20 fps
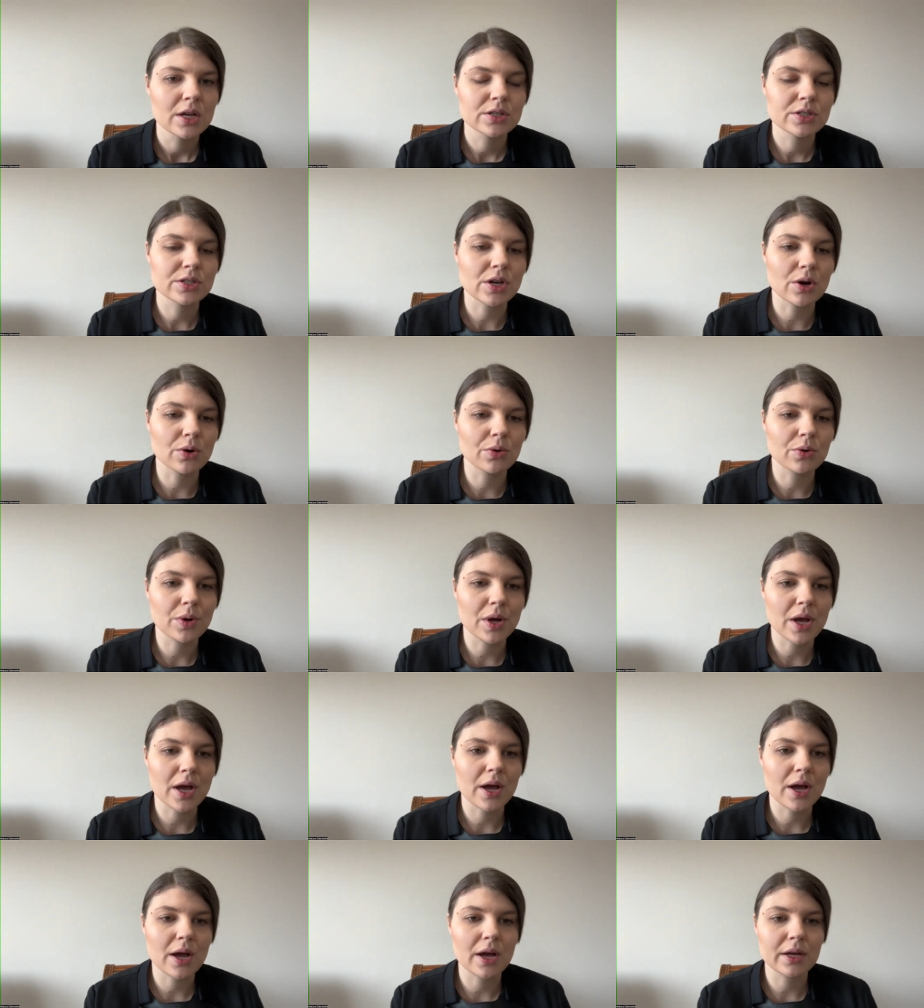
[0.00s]
So
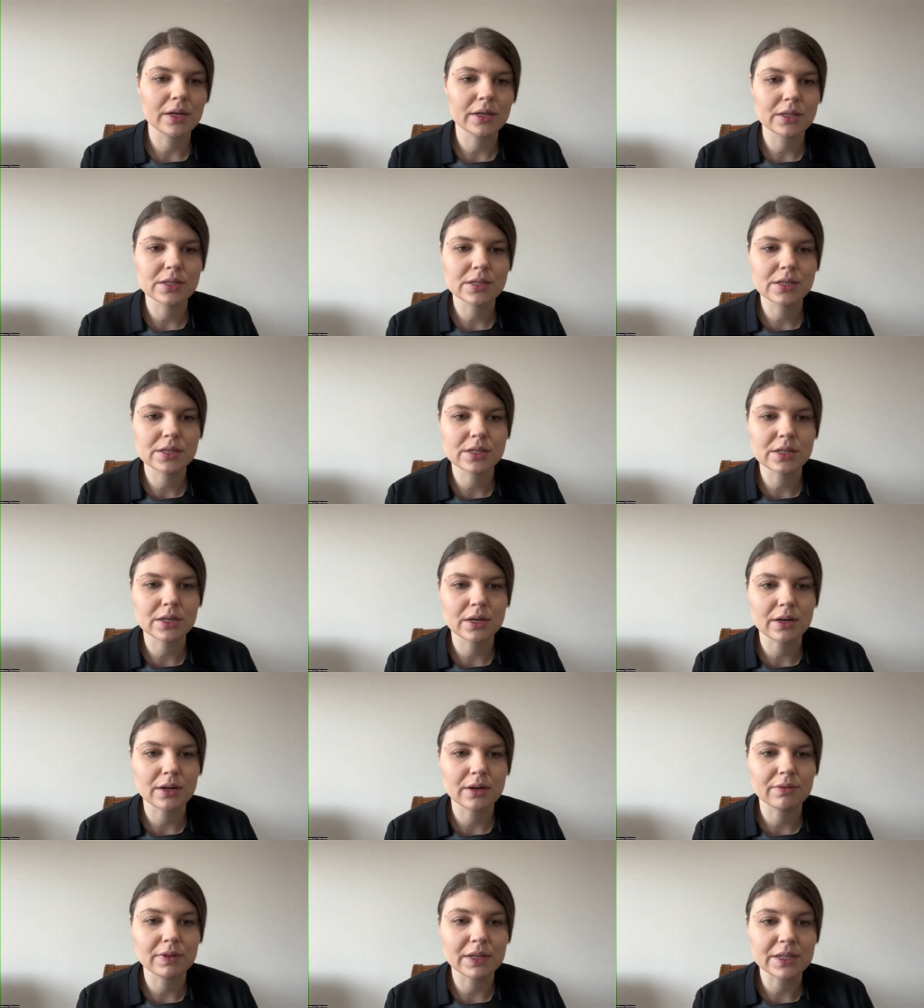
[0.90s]
uh, it's
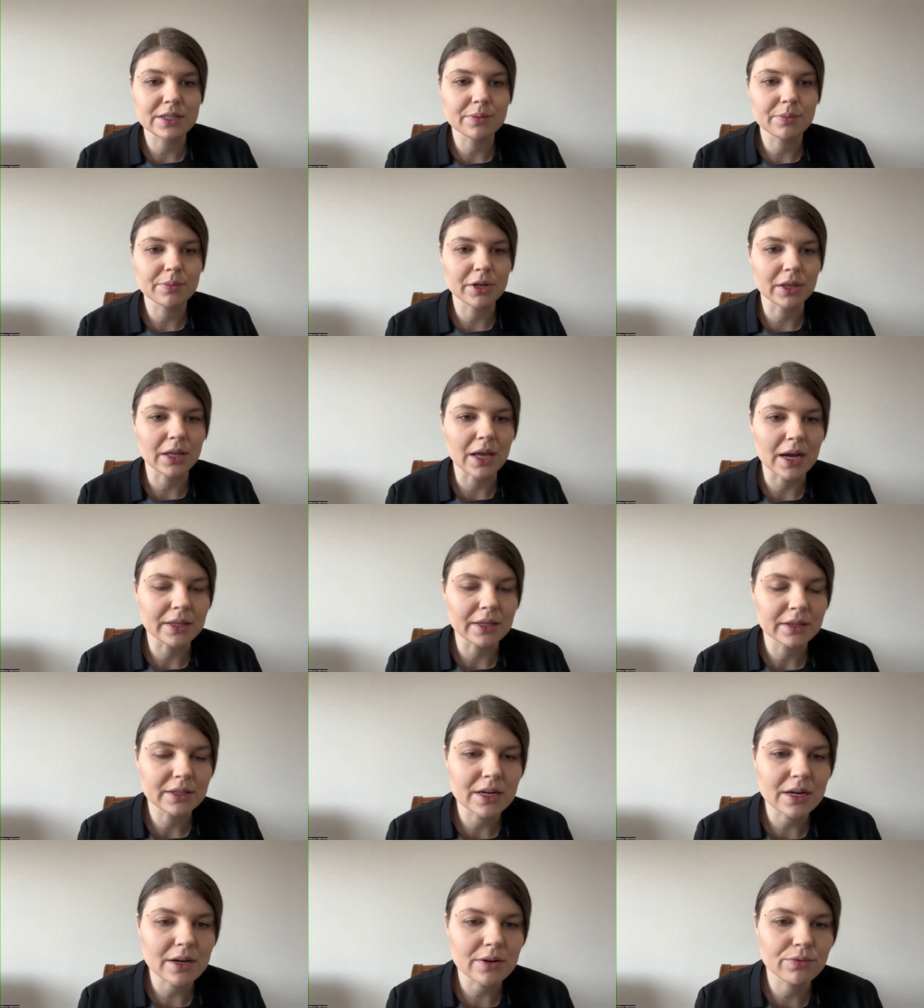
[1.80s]
uh, Vladimir
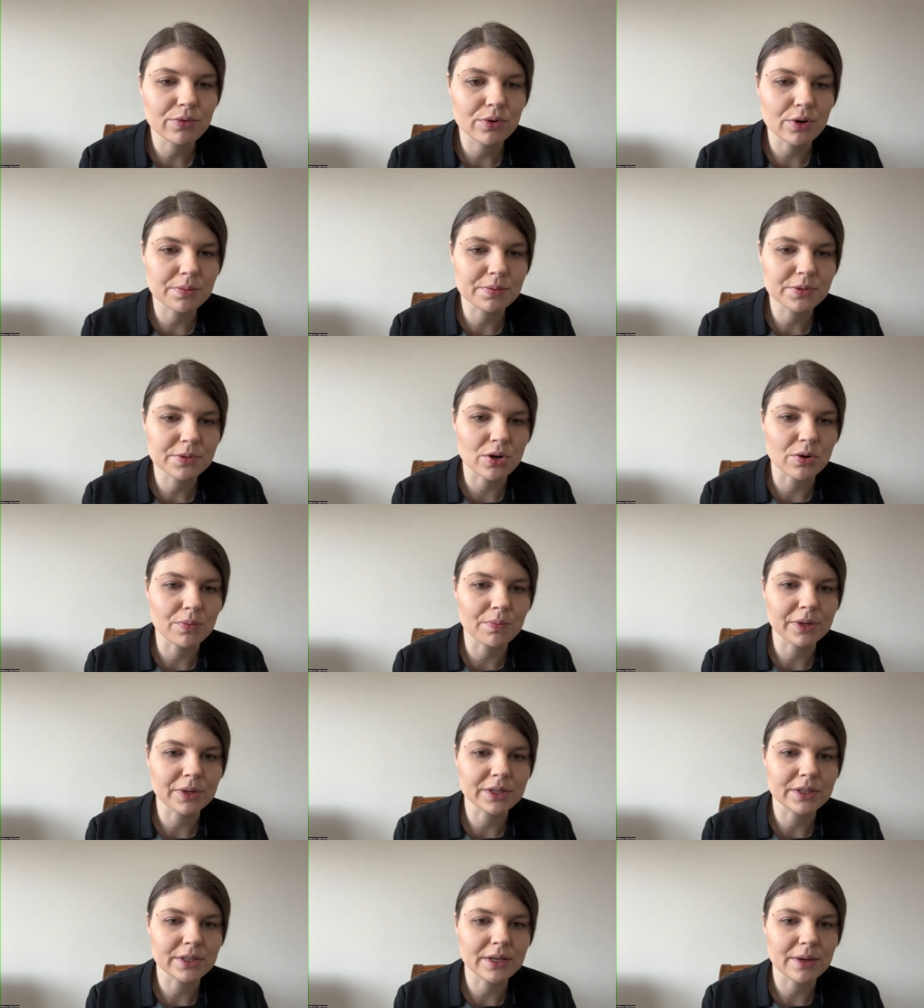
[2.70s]
Landa, Forbes
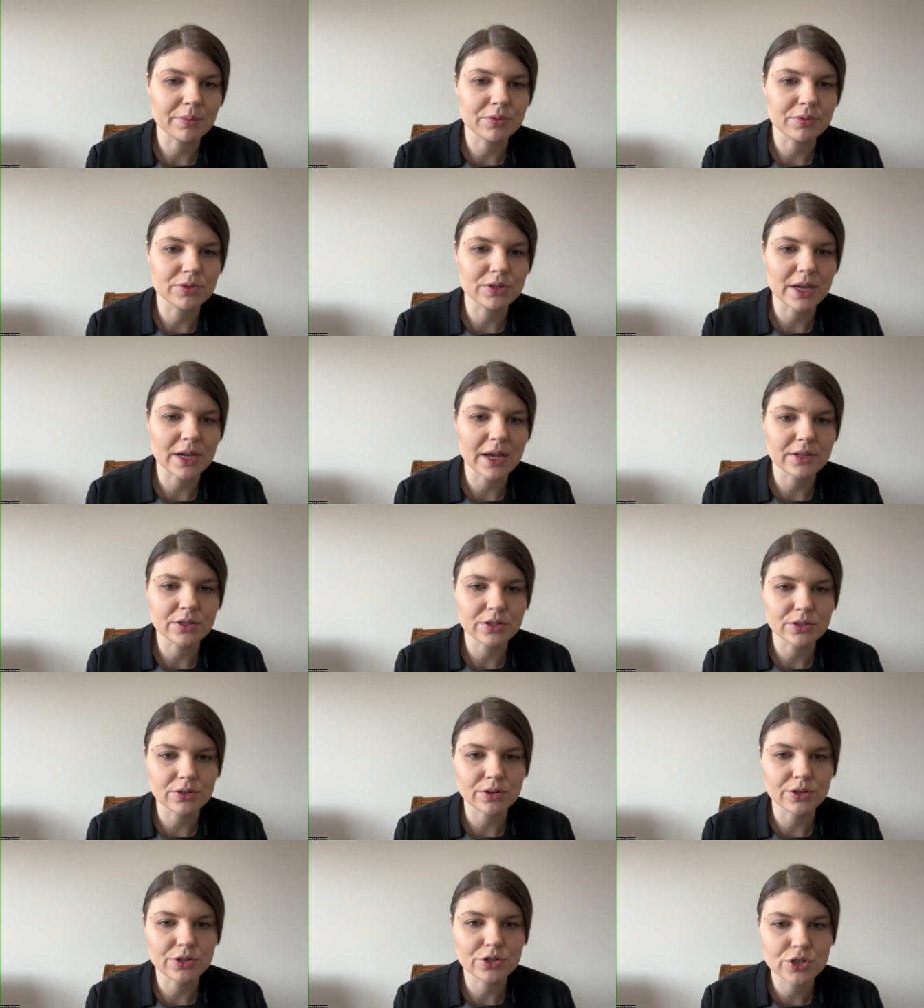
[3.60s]
company deputy
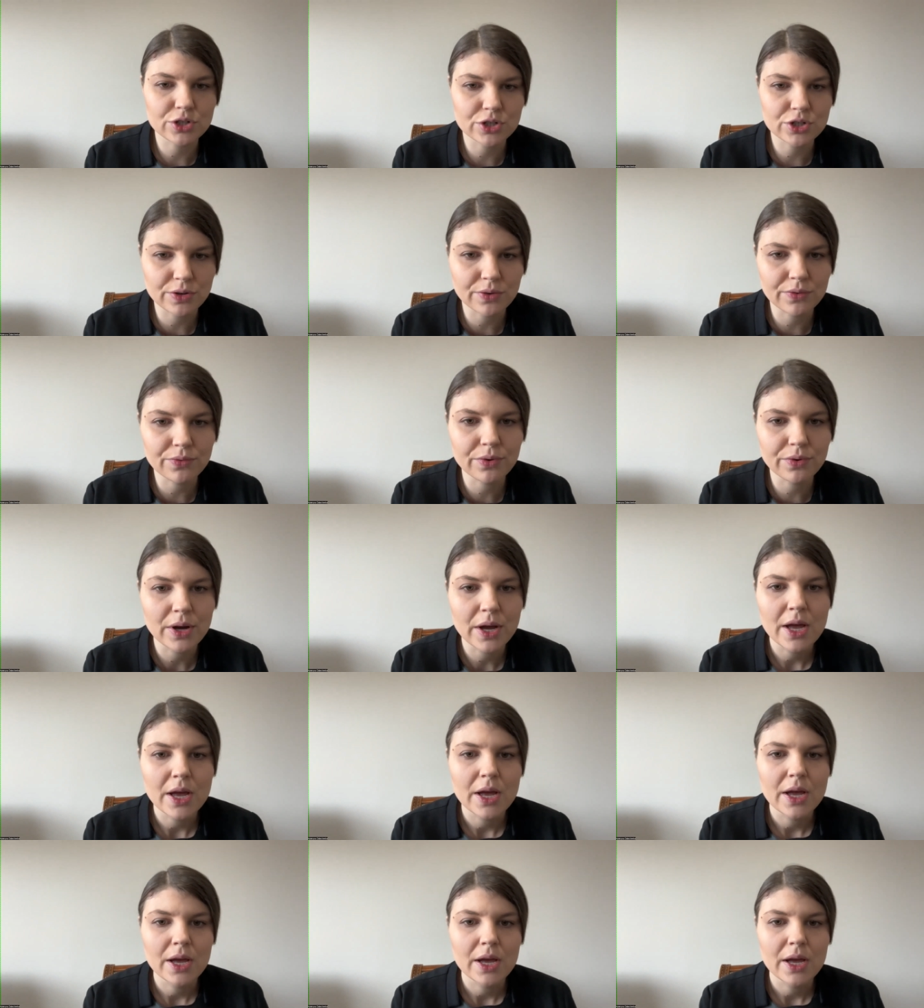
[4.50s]
editor in chief.